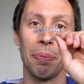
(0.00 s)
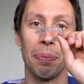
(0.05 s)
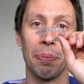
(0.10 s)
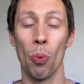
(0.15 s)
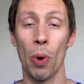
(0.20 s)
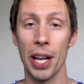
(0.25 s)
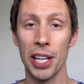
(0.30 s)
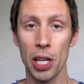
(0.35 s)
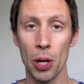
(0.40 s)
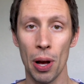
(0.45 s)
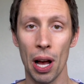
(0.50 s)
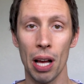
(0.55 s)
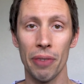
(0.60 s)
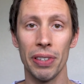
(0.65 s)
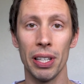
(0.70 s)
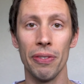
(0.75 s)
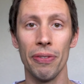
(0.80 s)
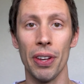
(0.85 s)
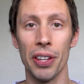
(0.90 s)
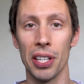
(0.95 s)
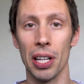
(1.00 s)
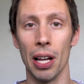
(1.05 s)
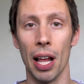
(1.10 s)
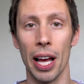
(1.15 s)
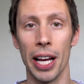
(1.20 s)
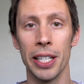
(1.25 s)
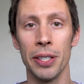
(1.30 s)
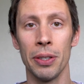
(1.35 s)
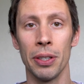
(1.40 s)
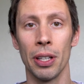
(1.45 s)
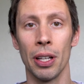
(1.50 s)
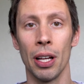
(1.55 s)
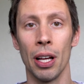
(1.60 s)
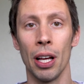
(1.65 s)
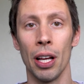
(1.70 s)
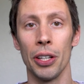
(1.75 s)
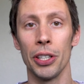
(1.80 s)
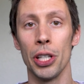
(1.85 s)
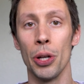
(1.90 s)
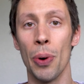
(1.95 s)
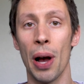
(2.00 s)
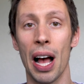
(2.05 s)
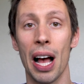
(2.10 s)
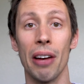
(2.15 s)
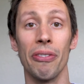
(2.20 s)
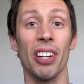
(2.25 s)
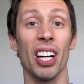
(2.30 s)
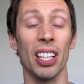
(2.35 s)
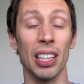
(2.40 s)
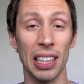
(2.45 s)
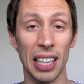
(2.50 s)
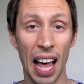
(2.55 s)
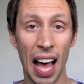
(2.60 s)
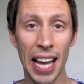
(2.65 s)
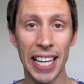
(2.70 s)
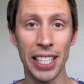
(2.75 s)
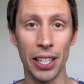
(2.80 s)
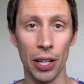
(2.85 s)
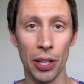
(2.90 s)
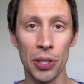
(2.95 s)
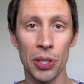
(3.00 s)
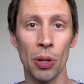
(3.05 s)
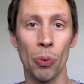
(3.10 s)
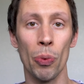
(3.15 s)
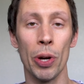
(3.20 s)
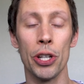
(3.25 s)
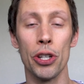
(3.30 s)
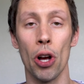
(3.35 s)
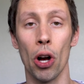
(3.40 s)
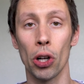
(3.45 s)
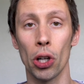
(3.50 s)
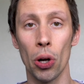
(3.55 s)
When you have Invisalign, you have aligners which are